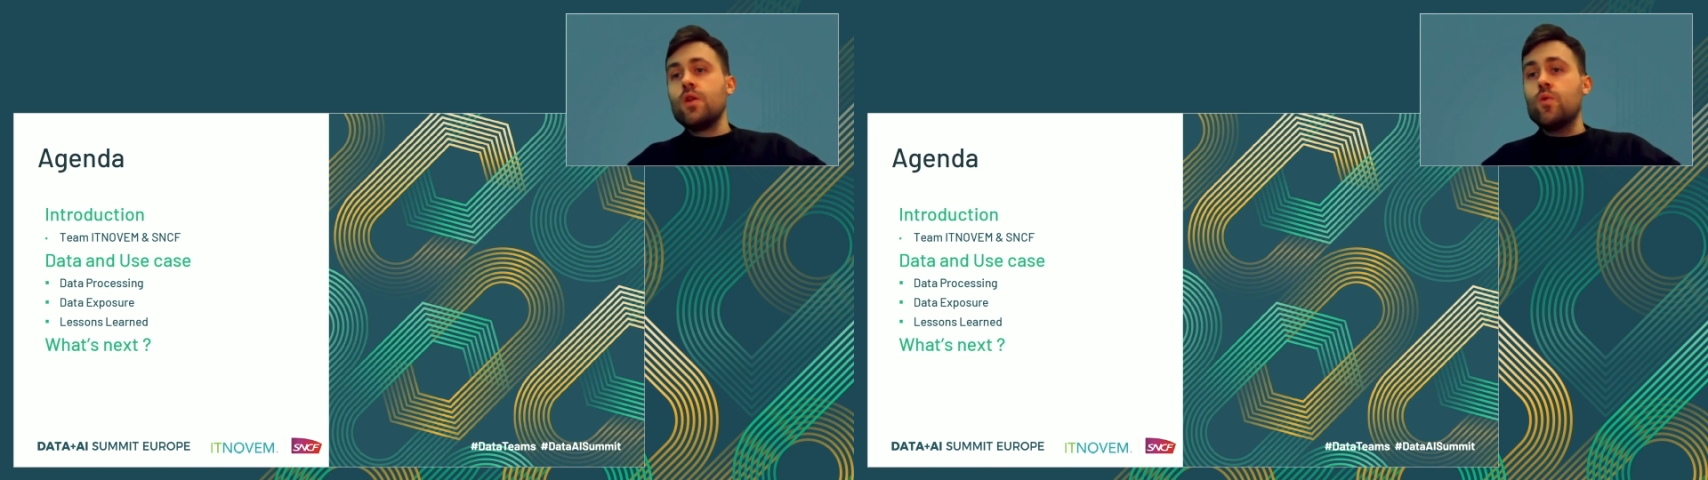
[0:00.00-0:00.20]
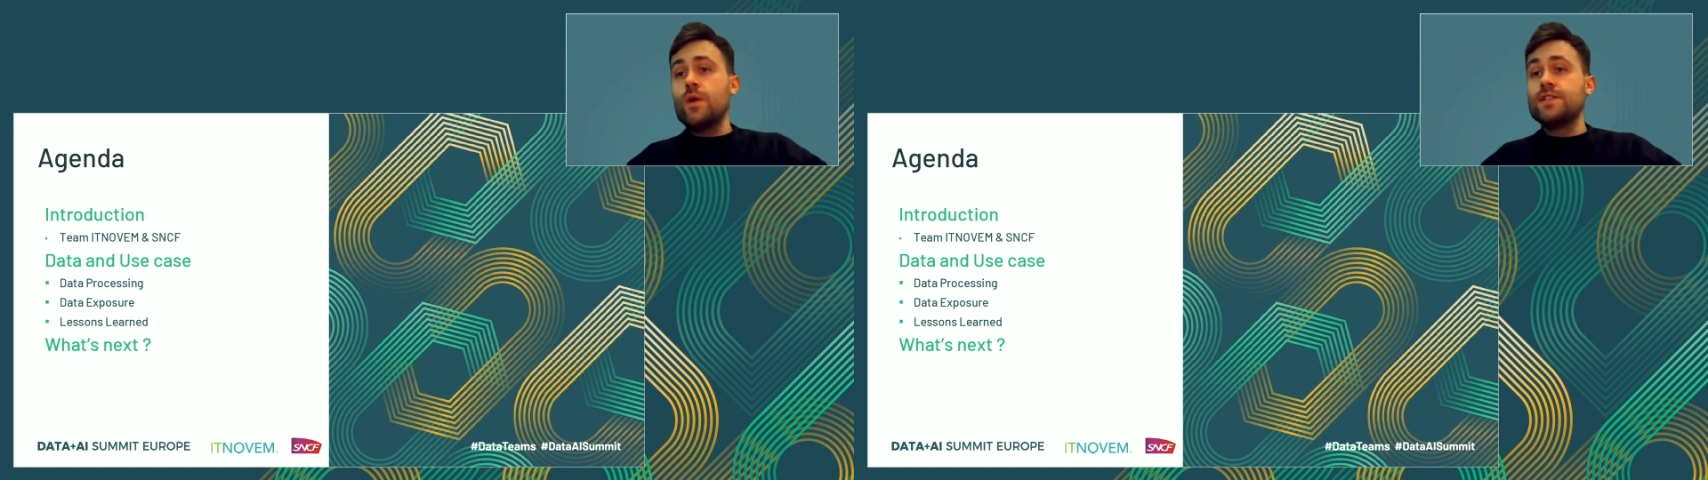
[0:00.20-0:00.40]

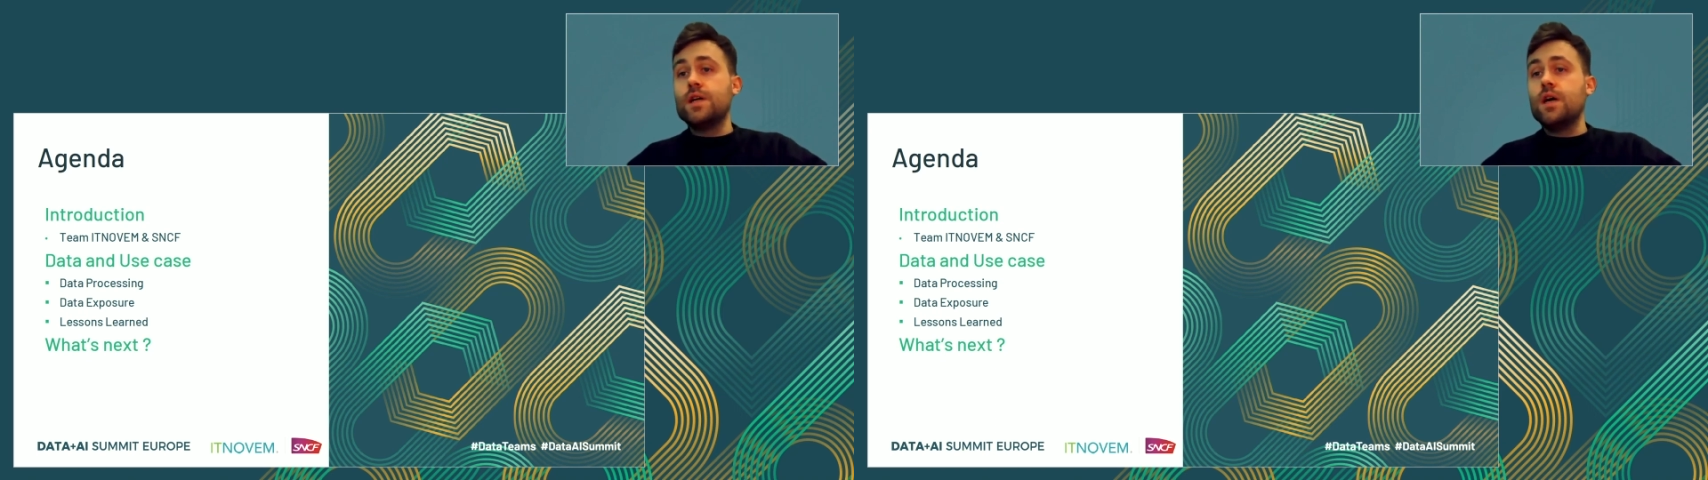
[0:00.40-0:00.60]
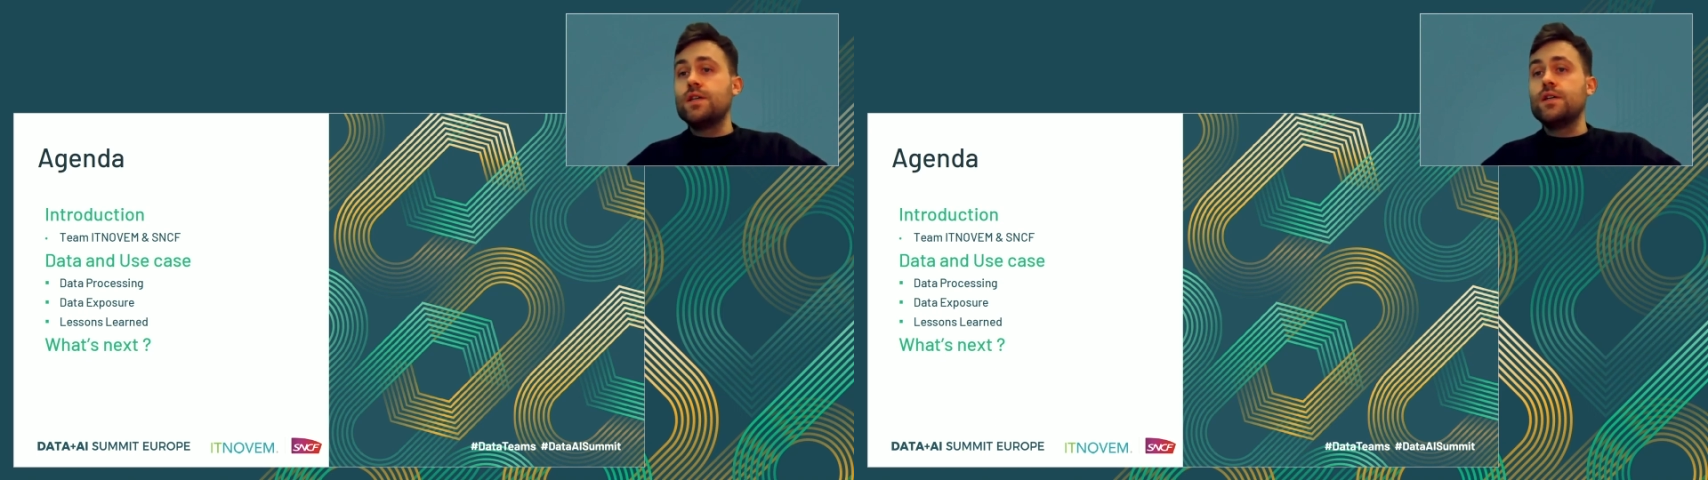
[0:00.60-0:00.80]
with
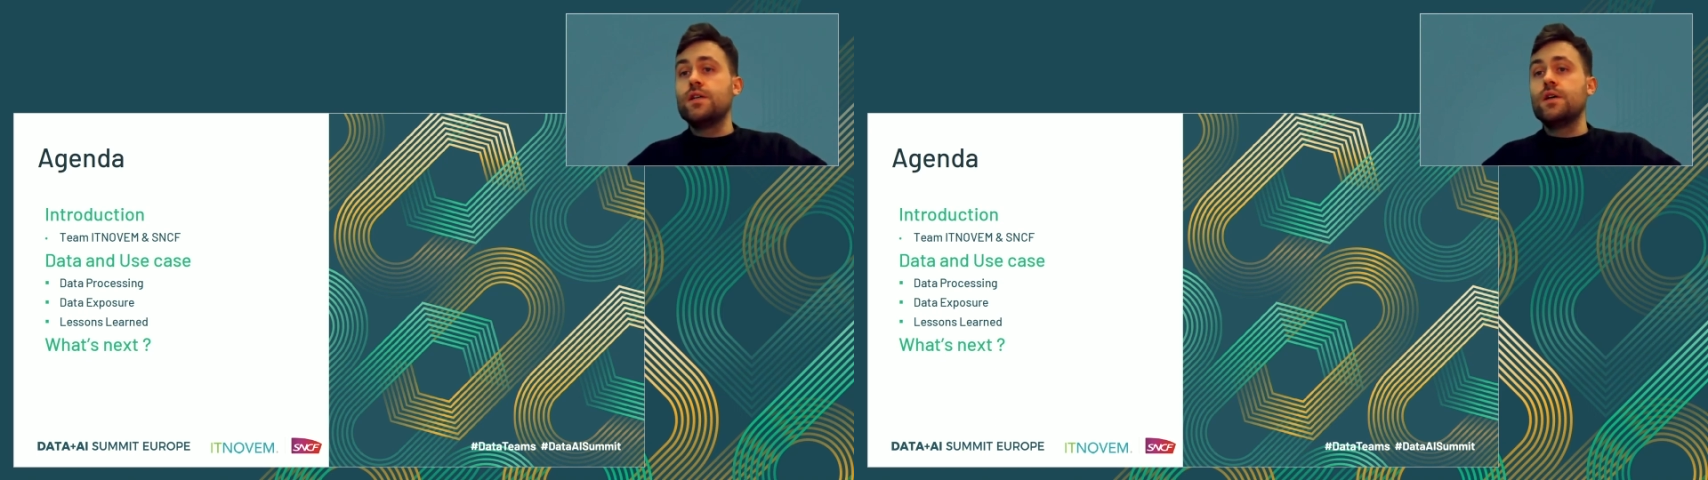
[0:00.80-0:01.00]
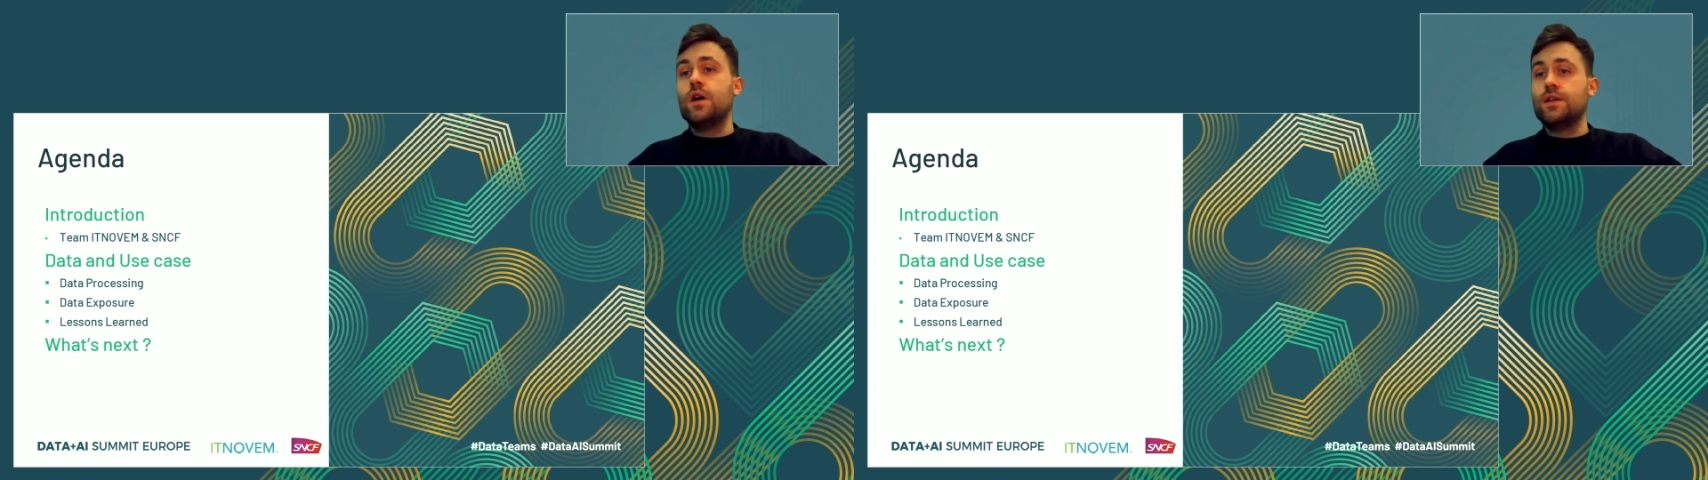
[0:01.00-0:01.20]

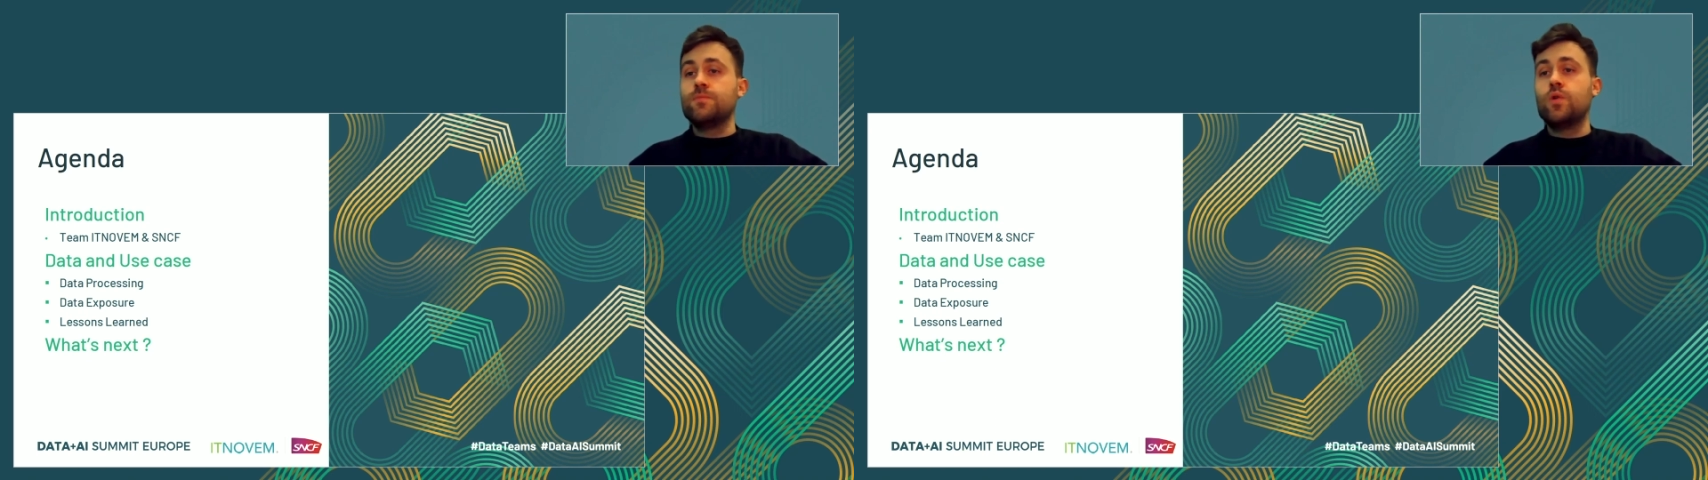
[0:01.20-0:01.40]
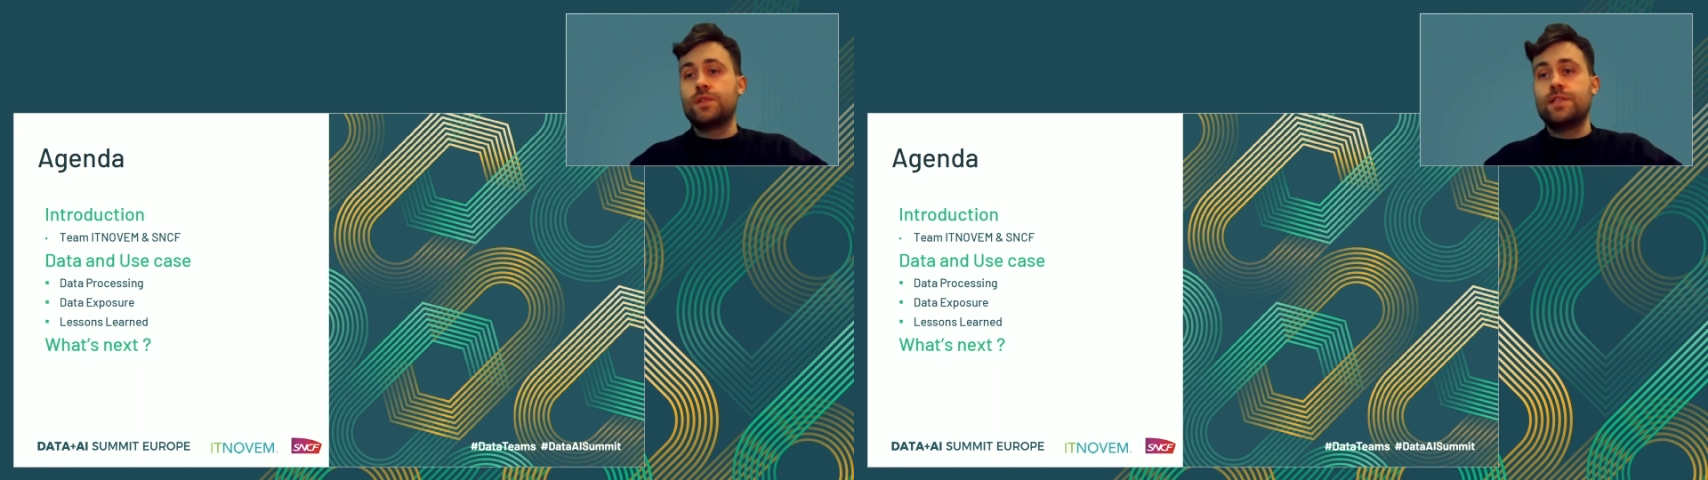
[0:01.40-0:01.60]
a, uh, a
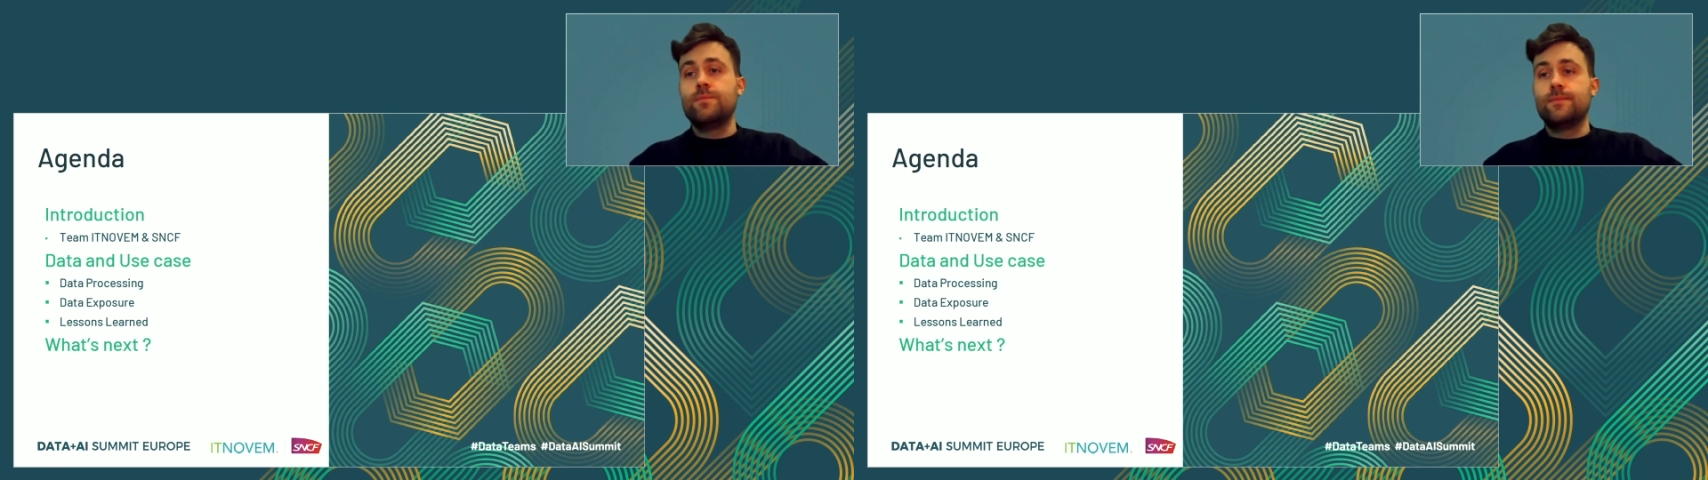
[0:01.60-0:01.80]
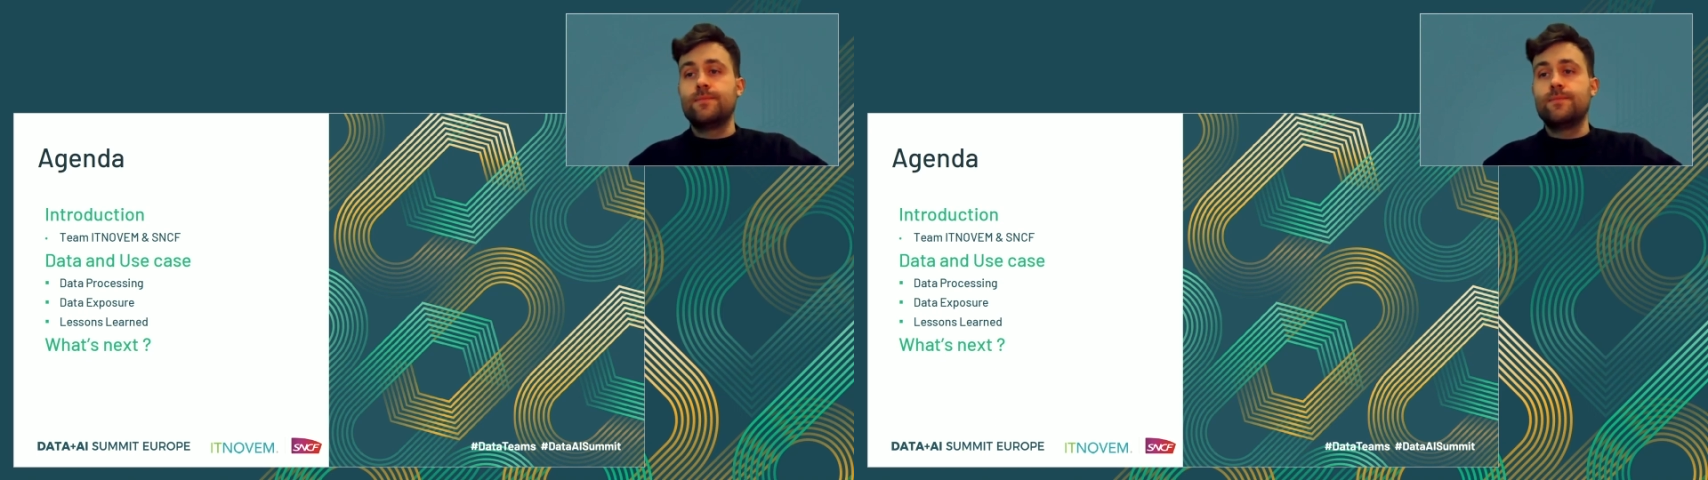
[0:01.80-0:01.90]
small team.